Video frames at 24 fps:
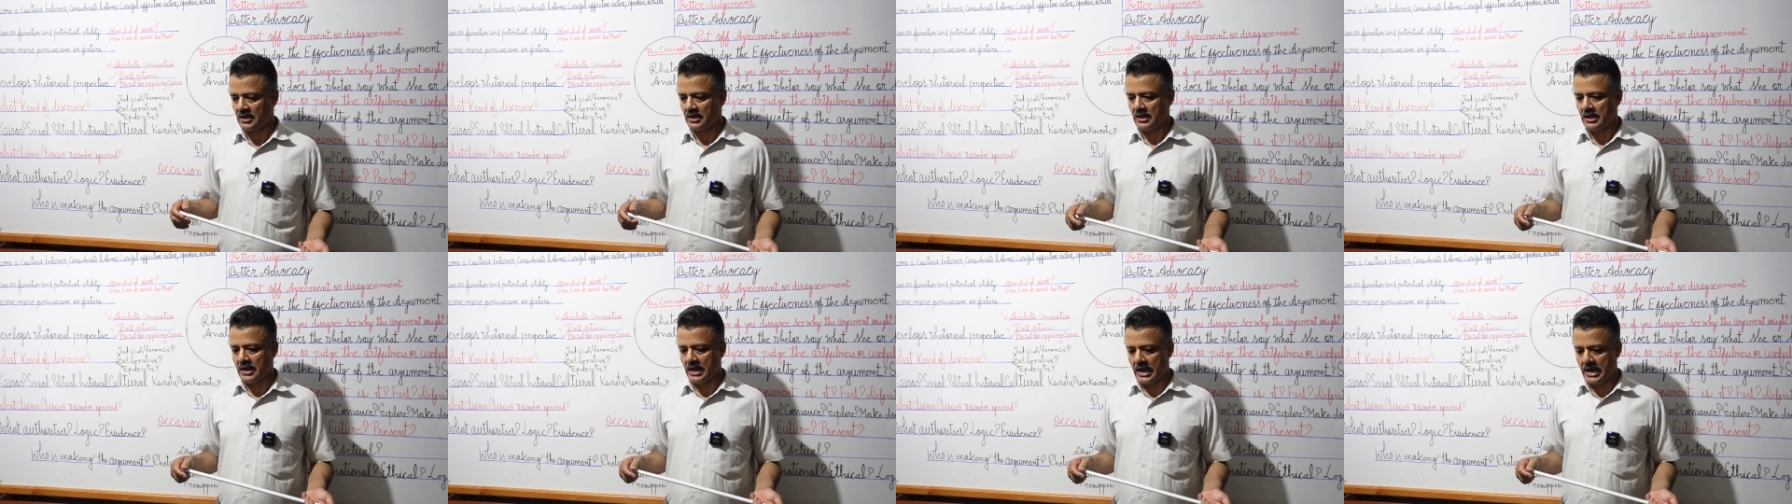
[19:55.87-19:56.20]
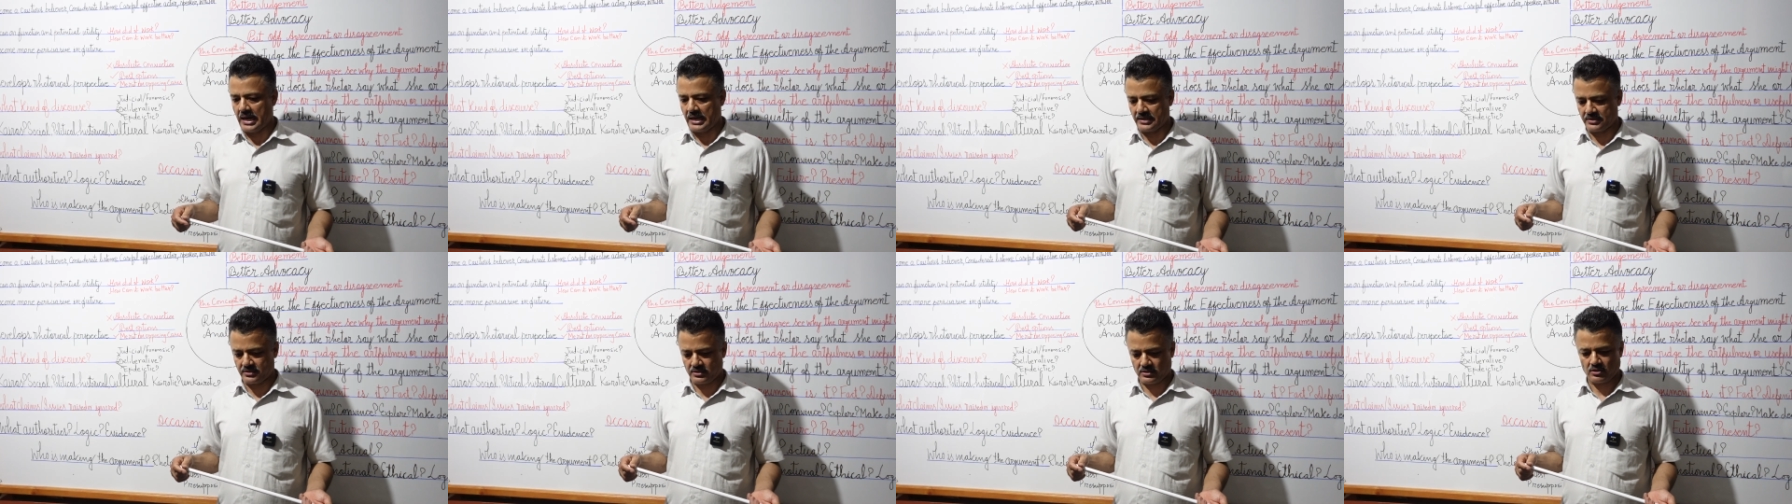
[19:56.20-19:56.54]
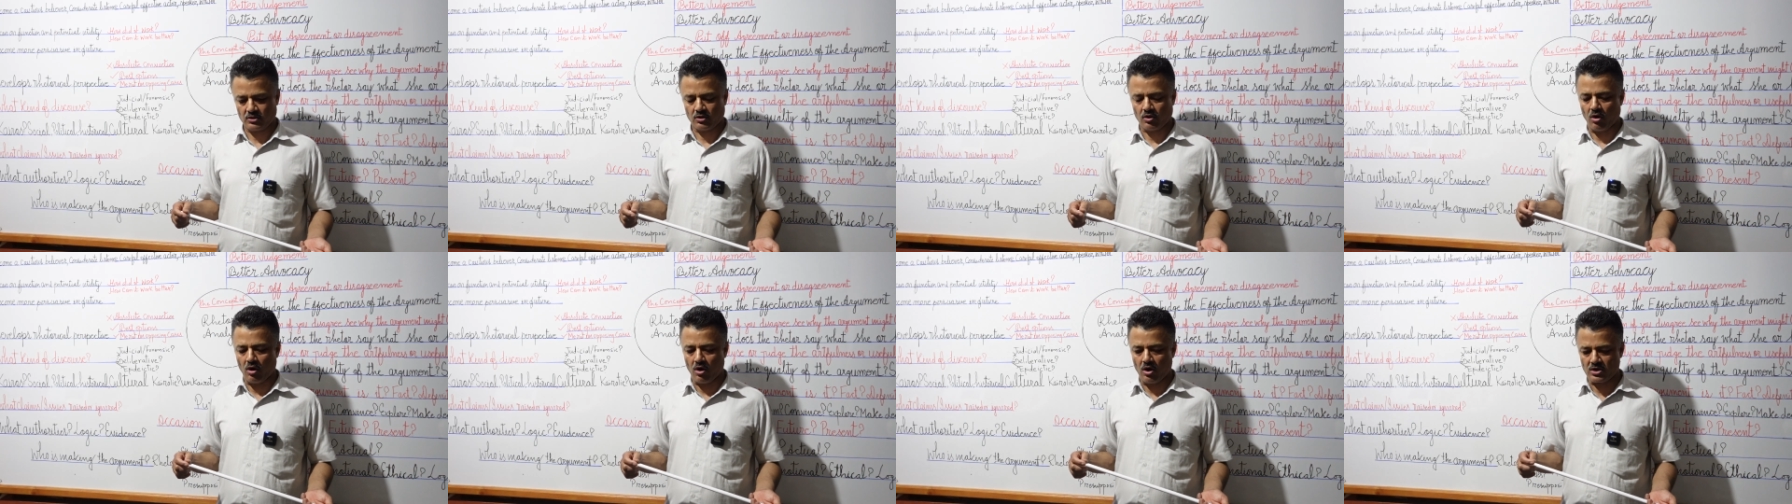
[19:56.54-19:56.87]
has
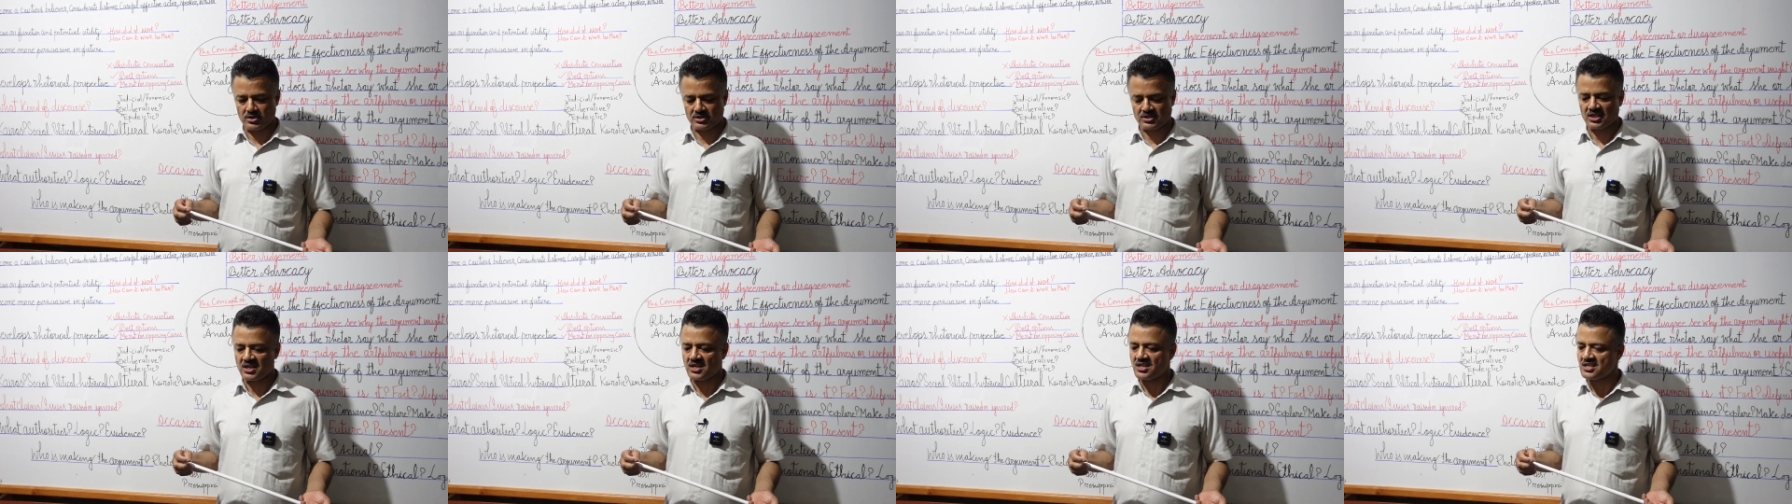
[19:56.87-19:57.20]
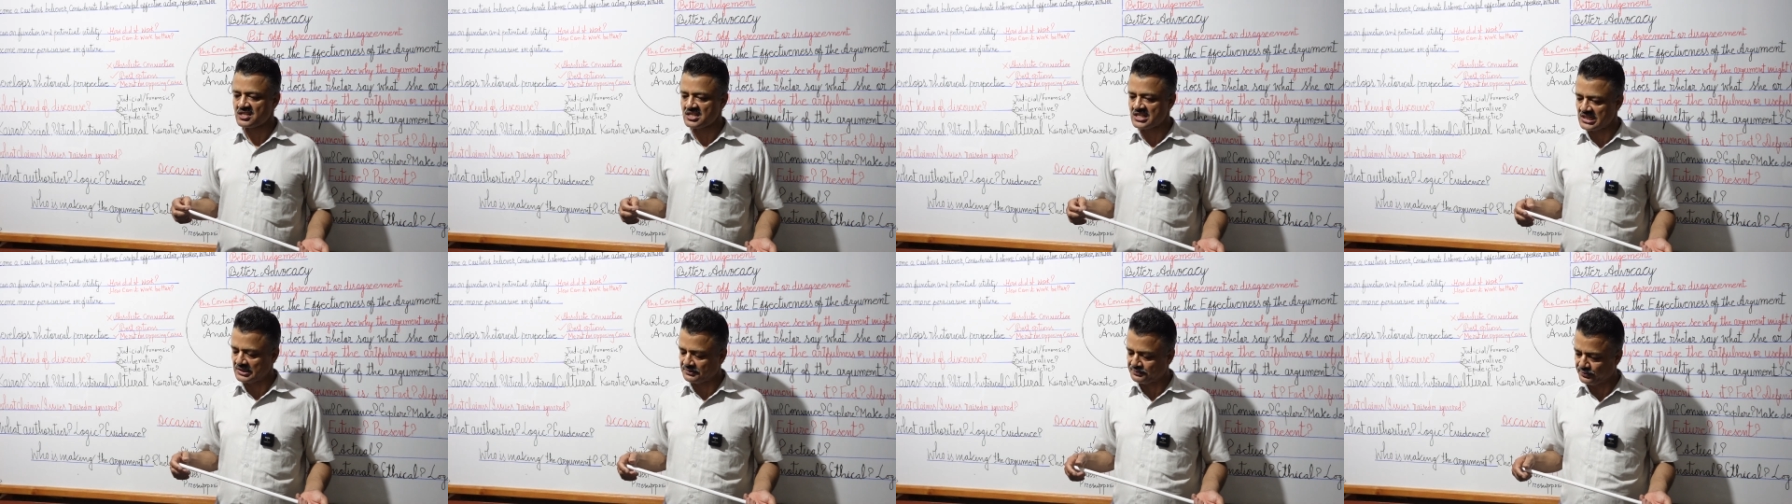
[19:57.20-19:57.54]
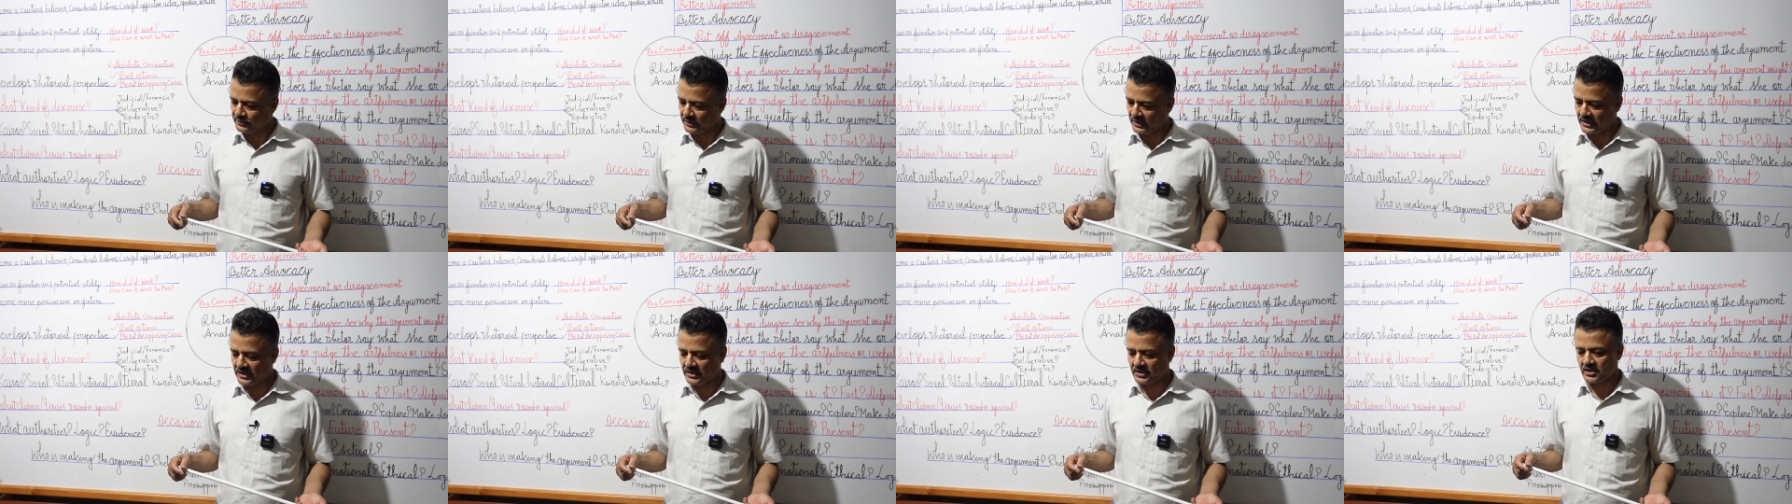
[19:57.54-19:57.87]
caused
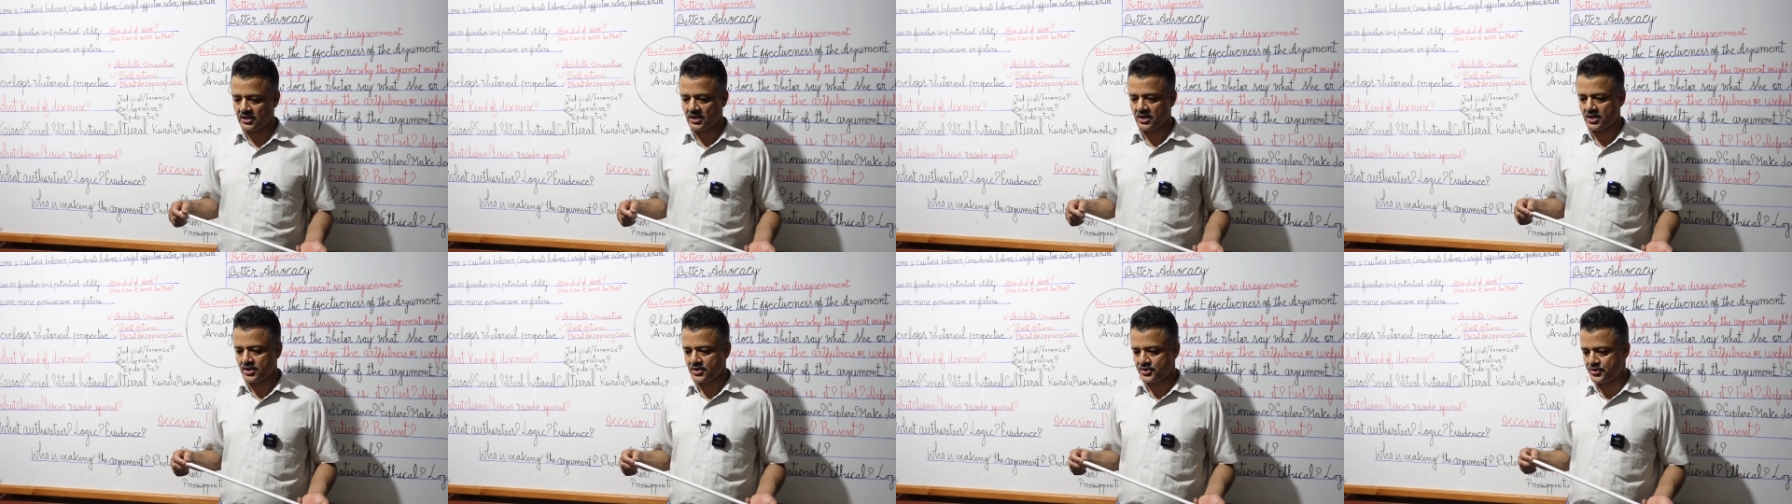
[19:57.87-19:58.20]
suffering